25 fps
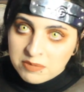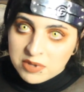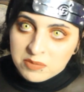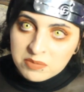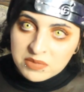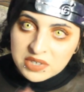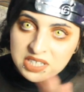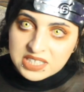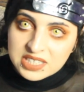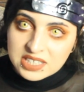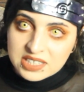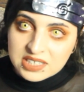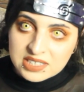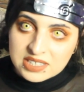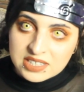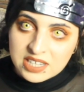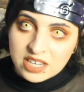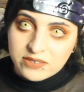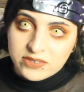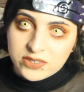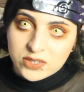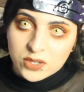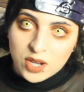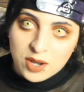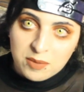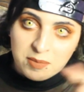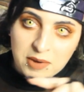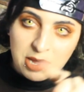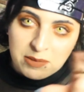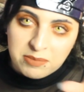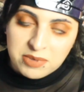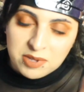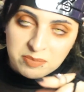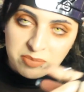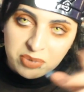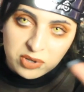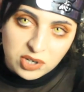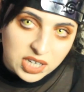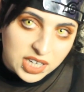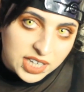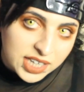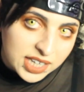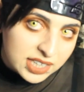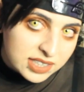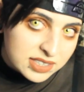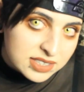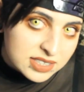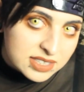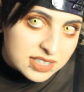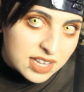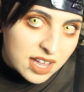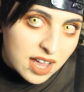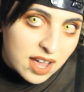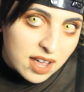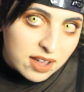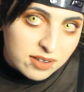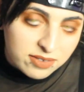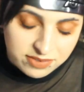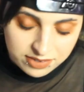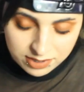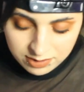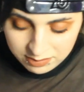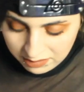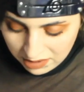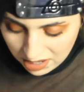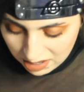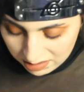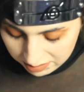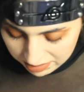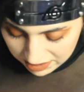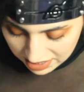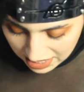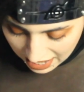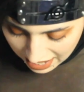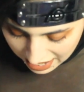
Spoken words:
be missing stuff, so I might be putting in stuff, I might be